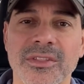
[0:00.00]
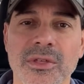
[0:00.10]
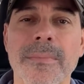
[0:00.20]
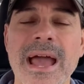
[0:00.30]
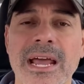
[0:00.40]

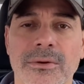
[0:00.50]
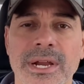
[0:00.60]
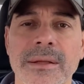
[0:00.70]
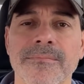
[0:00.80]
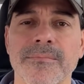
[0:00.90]
the
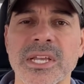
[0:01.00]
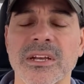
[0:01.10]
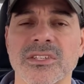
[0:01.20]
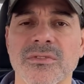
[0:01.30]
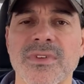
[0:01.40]
battery
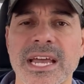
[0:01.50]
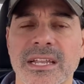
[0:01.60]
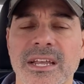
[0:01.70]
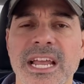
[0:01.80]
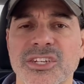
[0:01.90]
because of that
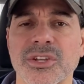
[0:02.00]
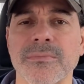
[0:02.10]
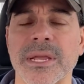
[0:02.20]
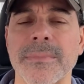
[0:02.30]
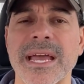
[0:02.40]
connection
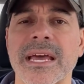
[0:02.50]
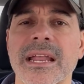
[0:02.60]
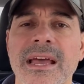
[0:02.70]
being bad.